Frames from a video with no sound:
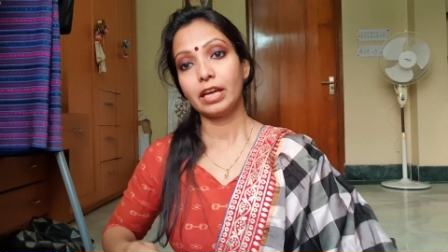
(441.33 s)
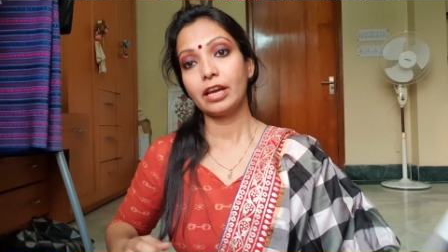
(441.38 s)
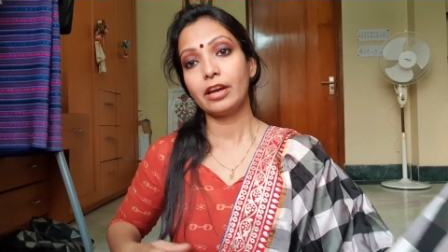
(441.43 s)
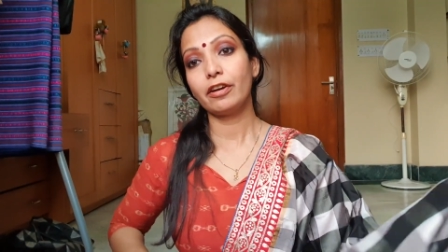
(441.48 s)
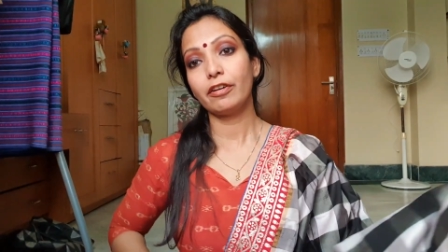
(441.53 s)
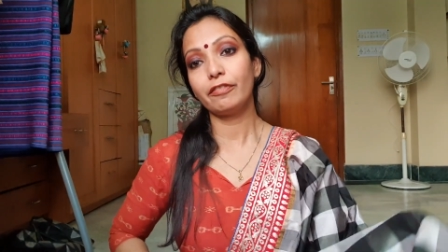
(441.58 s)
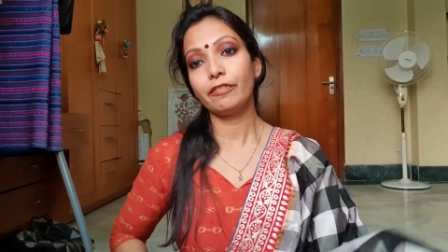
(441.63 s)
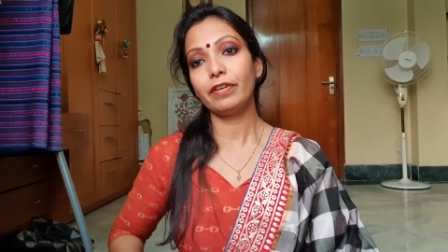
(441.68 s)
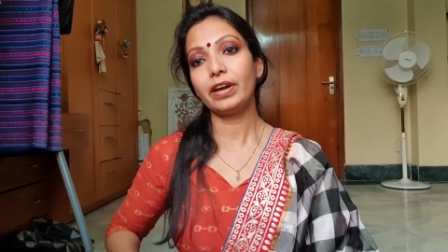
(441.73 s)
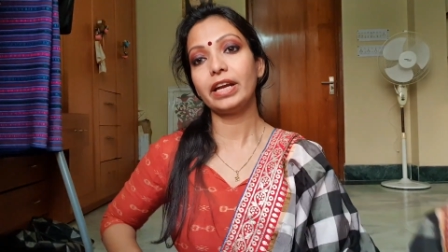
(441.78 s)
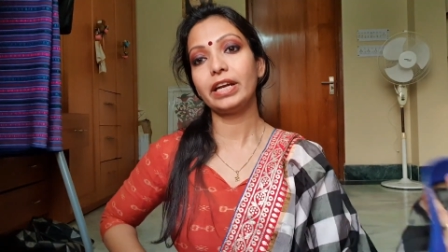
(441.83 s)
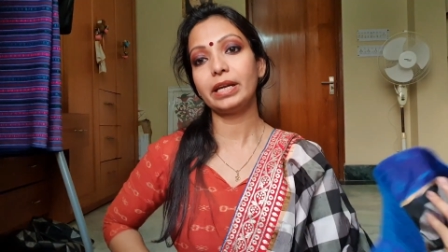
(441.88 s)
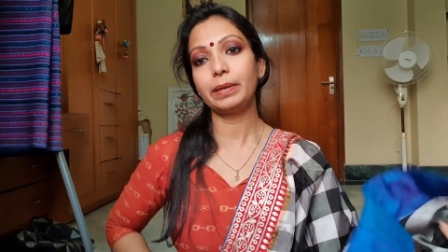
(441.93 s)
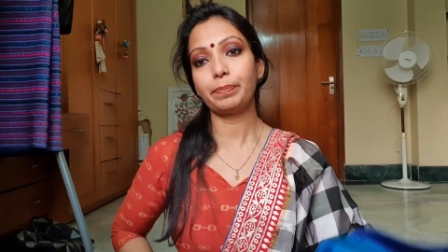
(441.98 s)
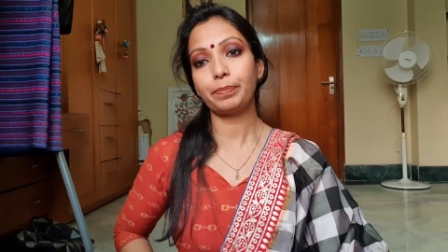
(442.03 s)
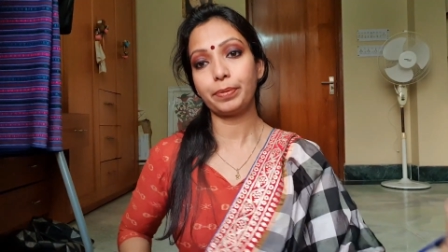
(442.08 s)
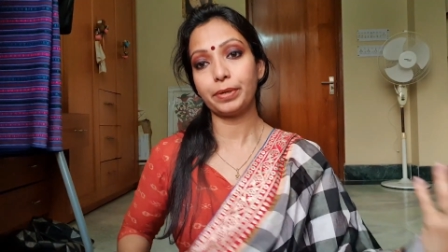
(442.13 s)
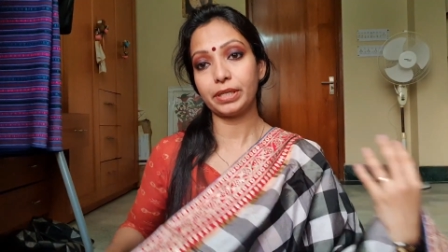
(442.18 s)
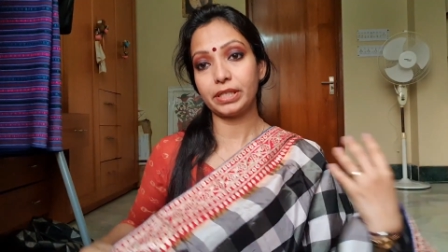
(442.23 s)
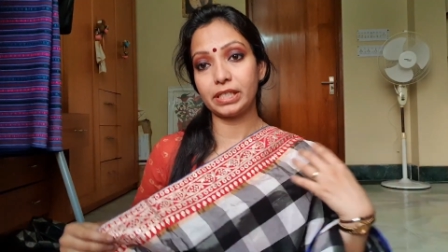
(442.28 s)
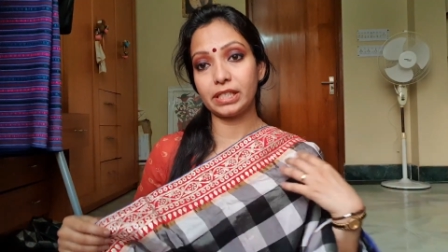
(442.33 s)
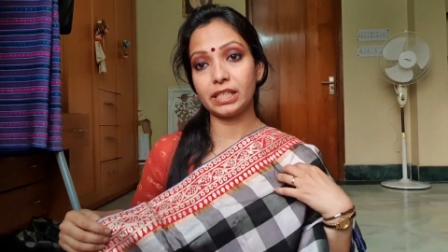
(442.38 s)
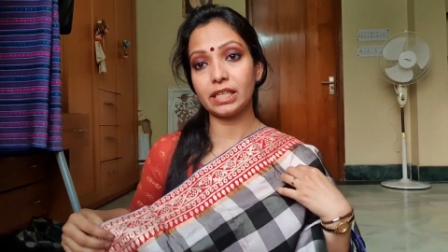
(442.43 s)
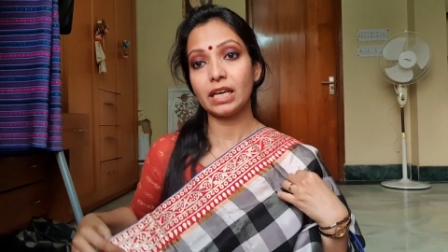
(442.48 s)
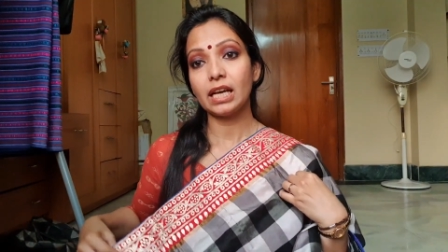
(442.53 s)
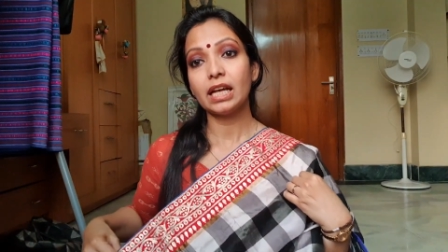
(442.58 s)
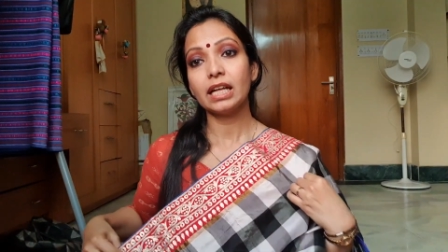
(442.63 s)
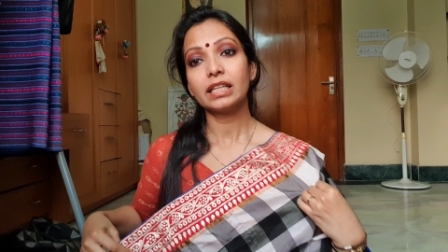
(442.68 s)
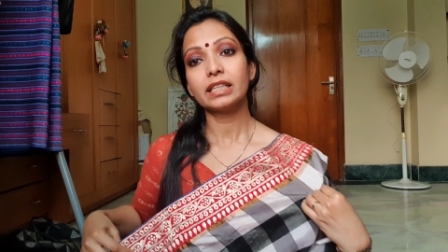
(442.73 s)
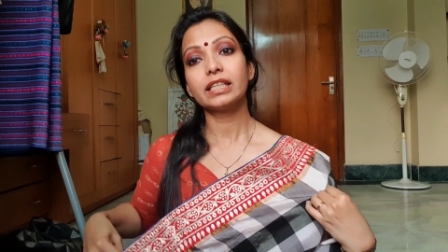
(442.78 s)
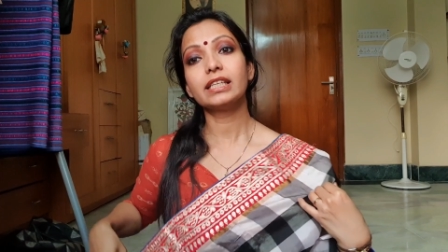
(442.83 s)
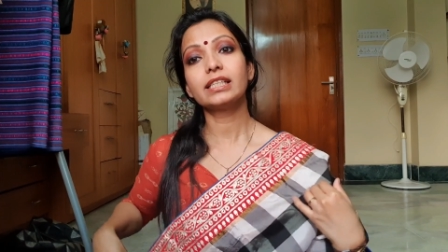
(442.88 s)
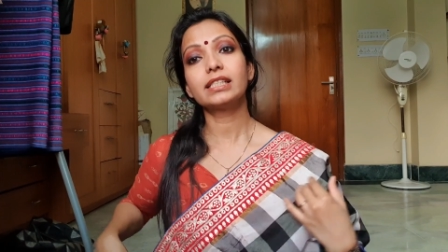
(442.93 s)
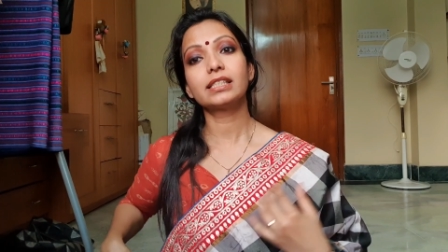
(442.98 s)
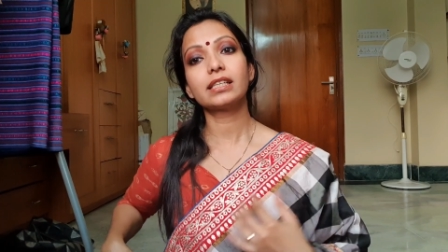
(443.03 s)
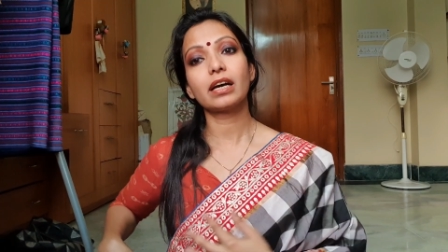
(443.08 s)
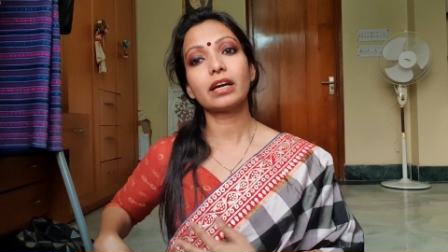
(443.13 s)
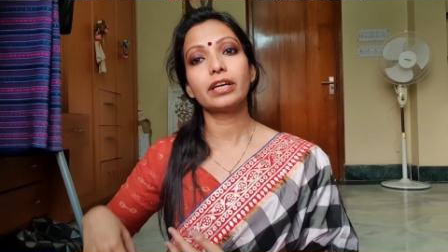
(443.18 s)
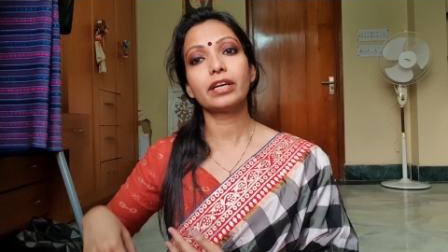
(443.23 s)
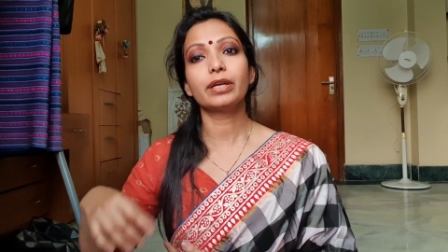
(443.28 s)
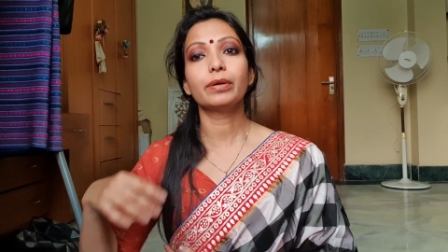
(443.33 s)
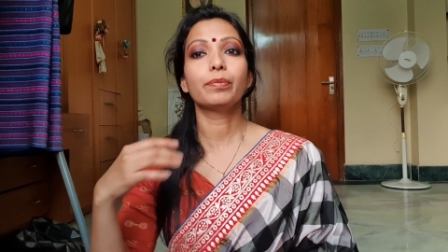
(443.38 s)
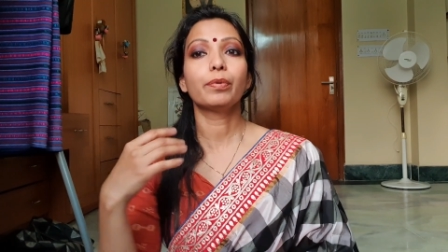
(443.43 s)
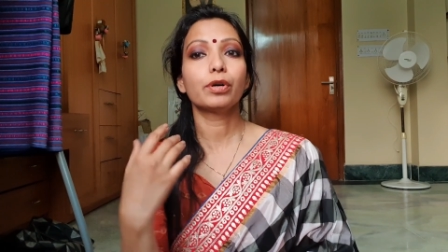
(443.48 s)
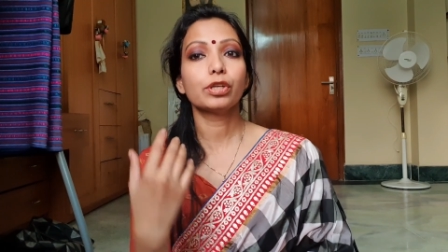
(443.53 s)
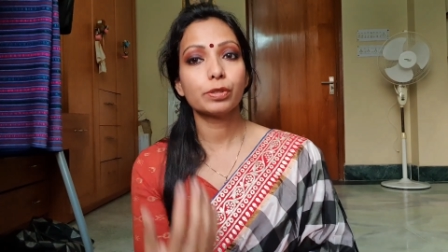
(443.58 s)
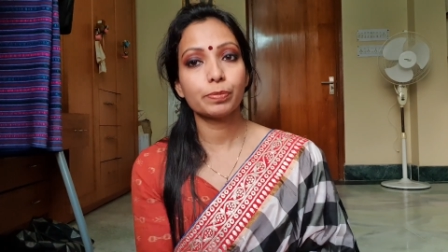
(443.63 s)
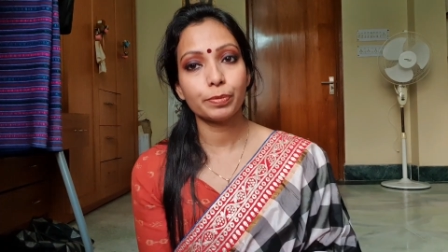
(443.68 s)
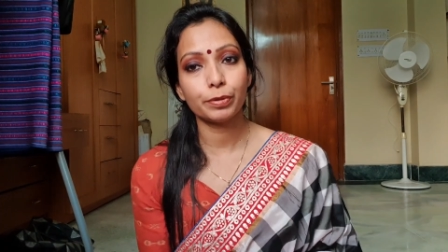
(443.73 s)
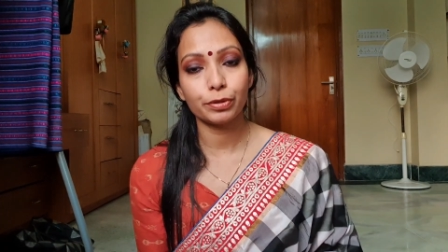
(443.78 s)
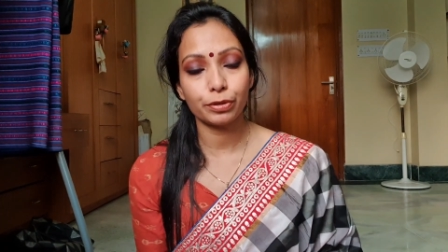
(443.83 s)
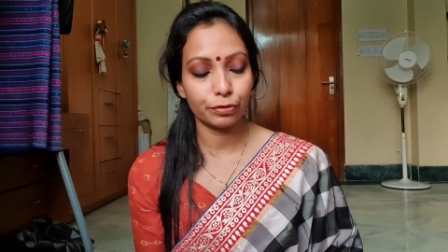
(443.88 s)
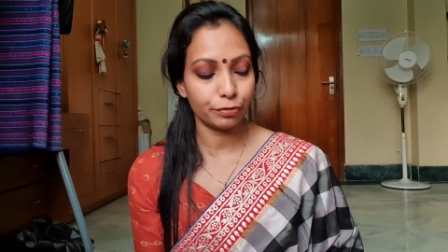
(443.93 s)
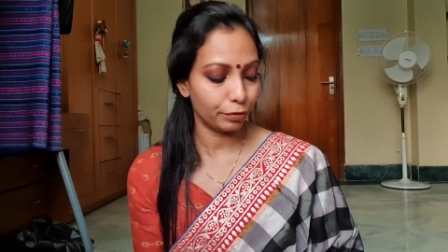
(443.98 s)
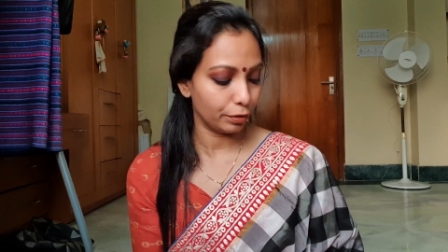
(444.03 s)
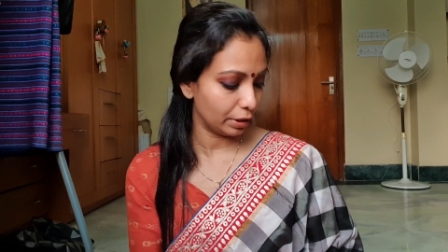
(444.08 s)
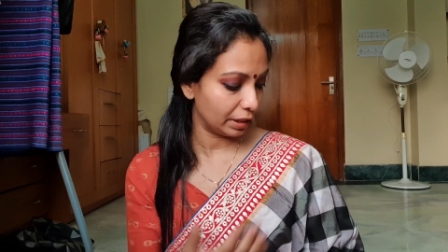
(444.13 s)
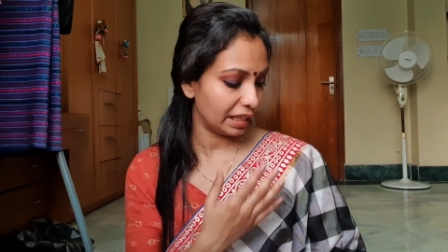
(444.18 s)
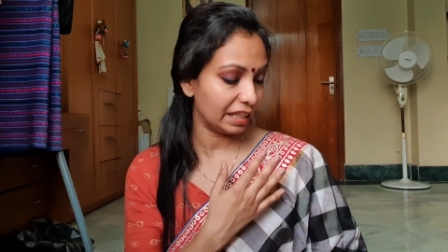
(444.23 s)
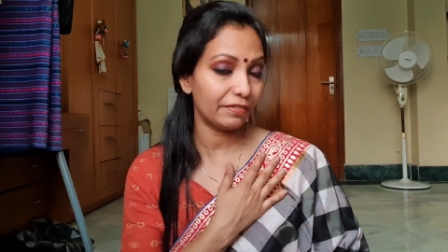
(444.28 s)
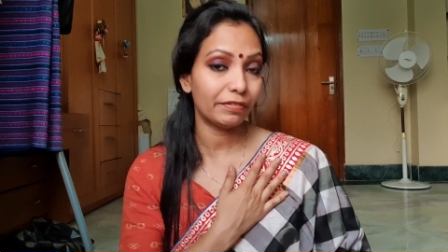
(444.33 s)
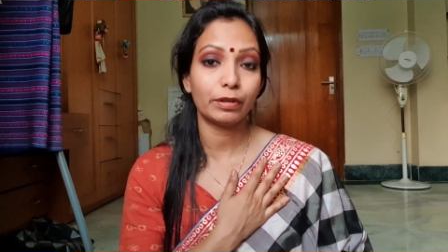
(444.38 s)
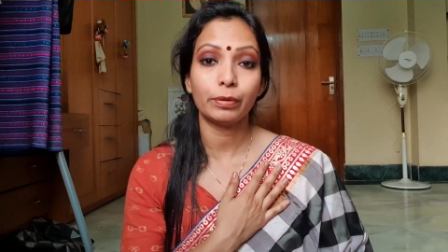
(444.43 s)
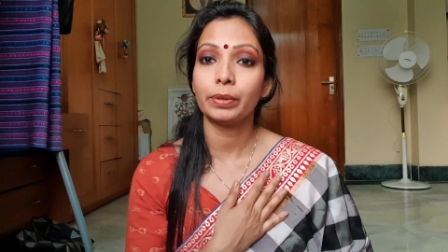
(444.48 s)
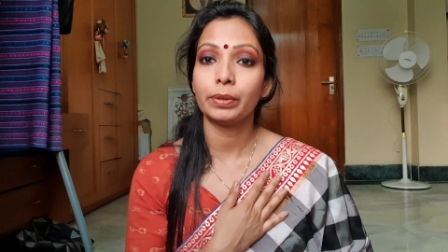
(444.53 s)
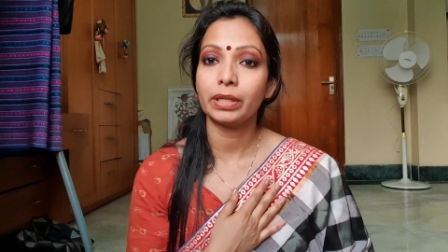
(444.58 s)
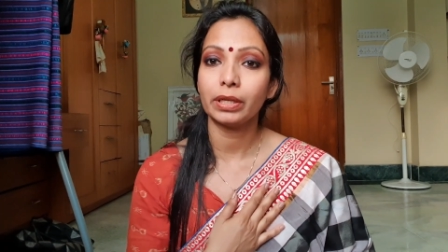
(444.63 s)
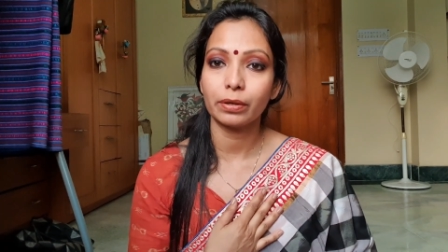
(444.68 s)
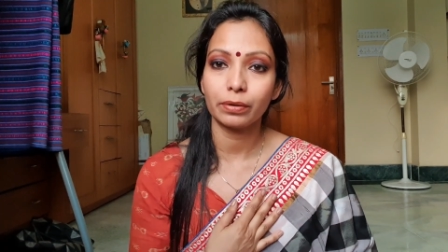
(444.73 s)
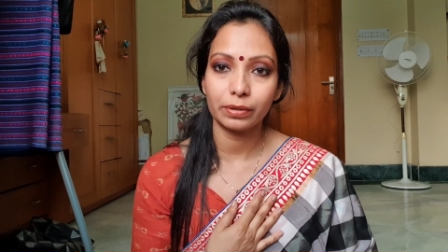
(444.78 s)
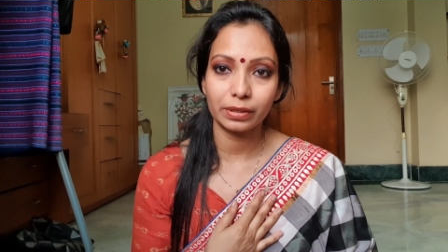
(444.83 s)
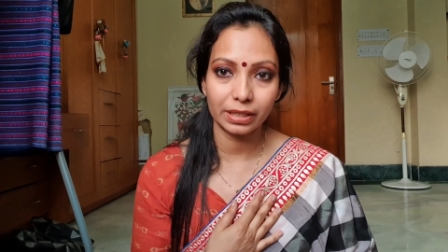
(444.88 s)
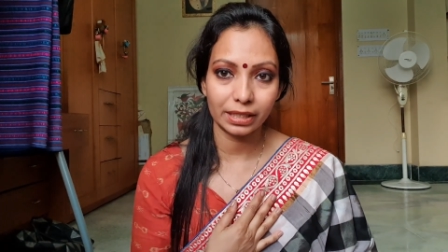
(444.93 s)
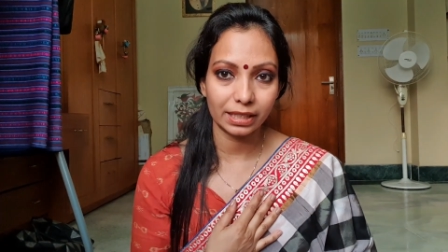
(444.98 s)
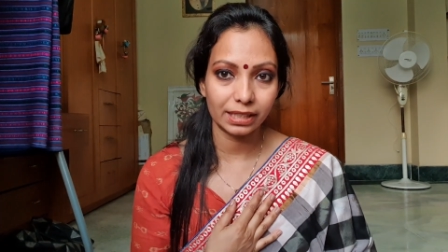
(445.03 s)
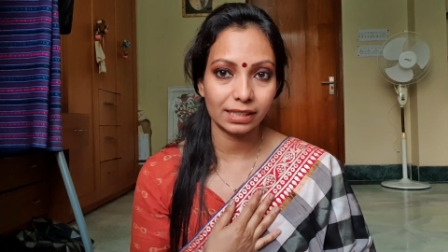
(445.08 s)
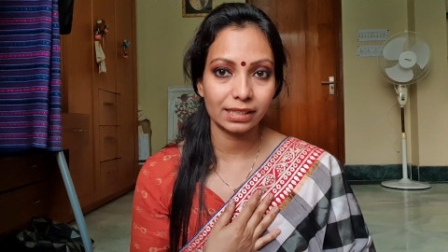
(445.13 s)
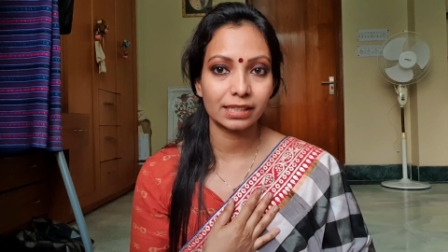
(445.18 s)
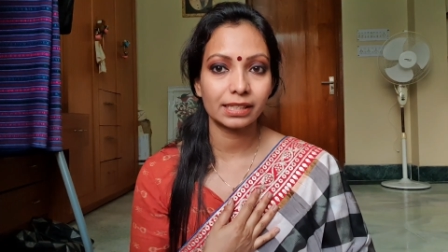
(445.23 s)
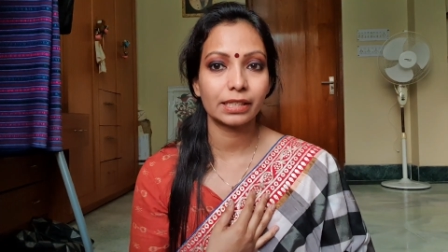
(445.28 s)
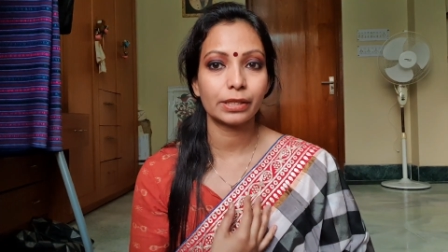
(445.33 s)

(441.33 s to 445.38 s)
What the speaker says: Very pretty. This sari was beautiful even without this.